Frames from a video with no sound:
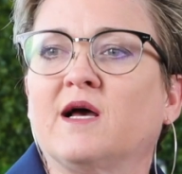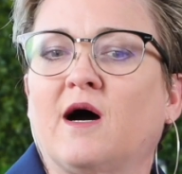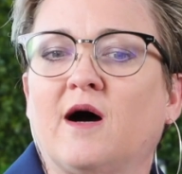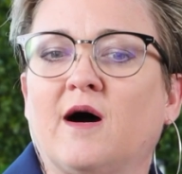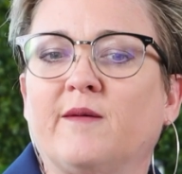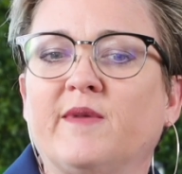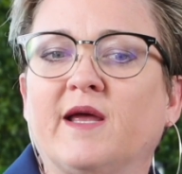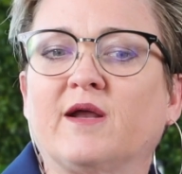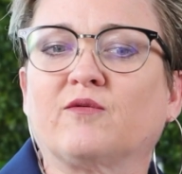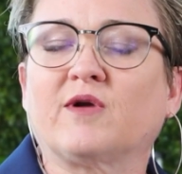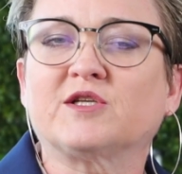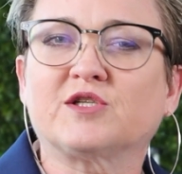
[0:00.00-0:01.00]

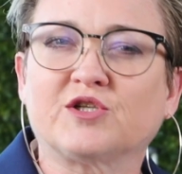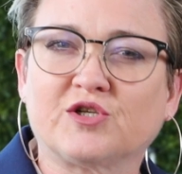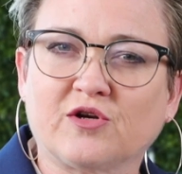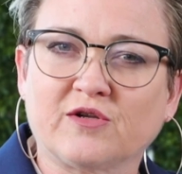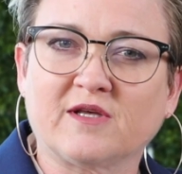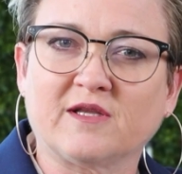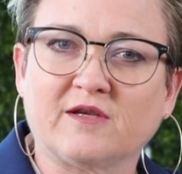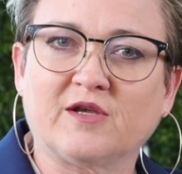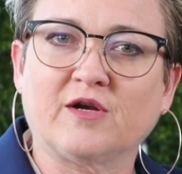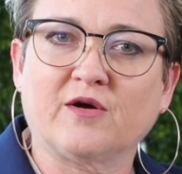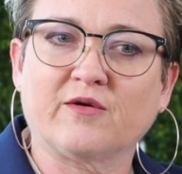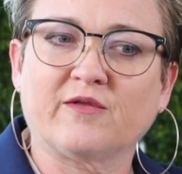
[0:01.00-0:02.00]
and rest assured that
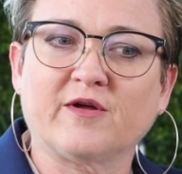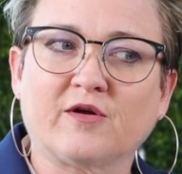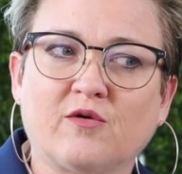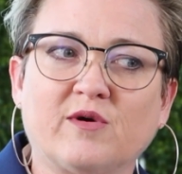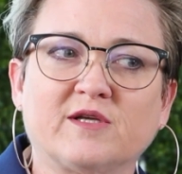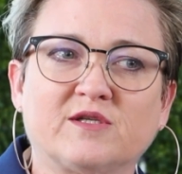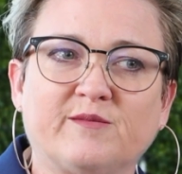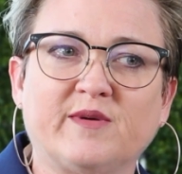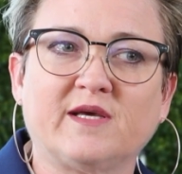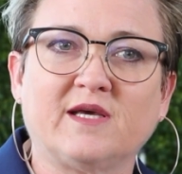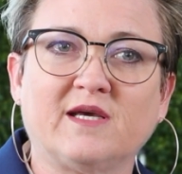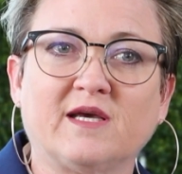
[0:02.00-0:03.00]
they're going to
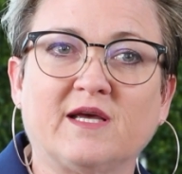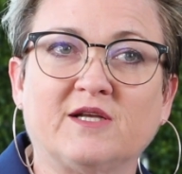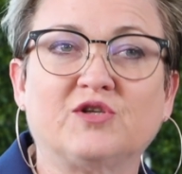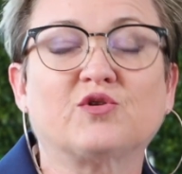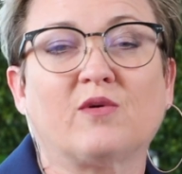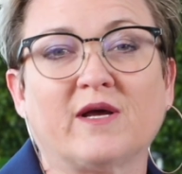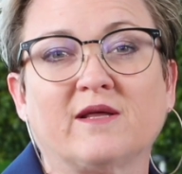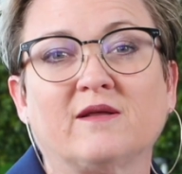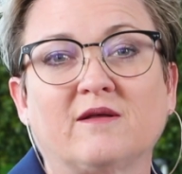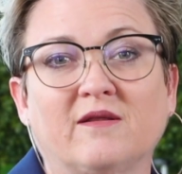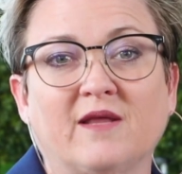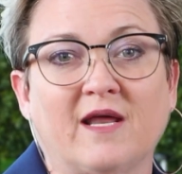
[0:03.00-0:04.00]
be
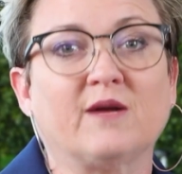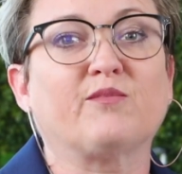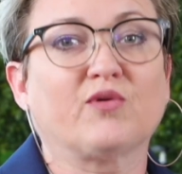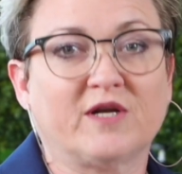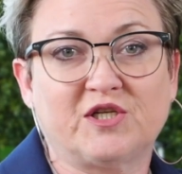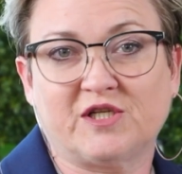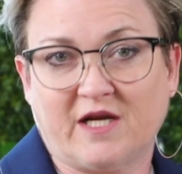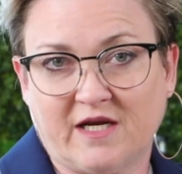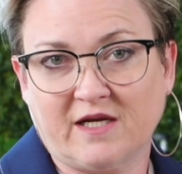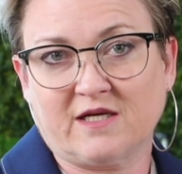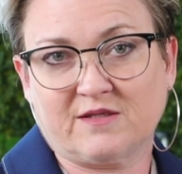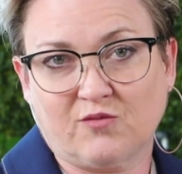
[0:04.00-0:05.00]
enjoying and
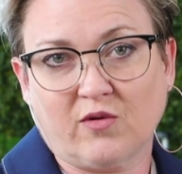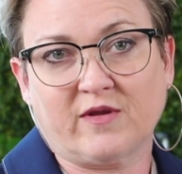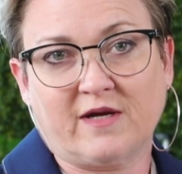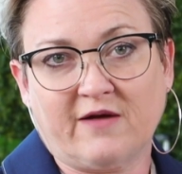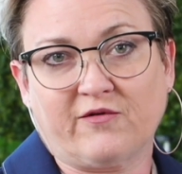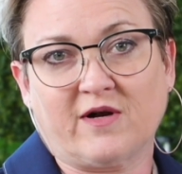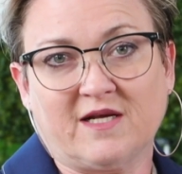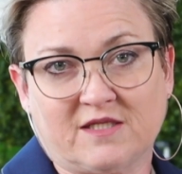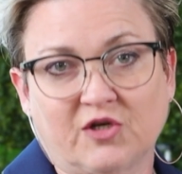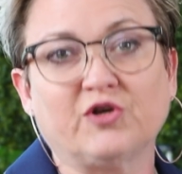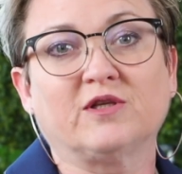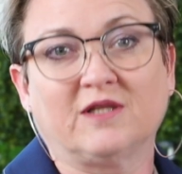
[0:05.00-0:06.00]
appreciating us more than ever as a good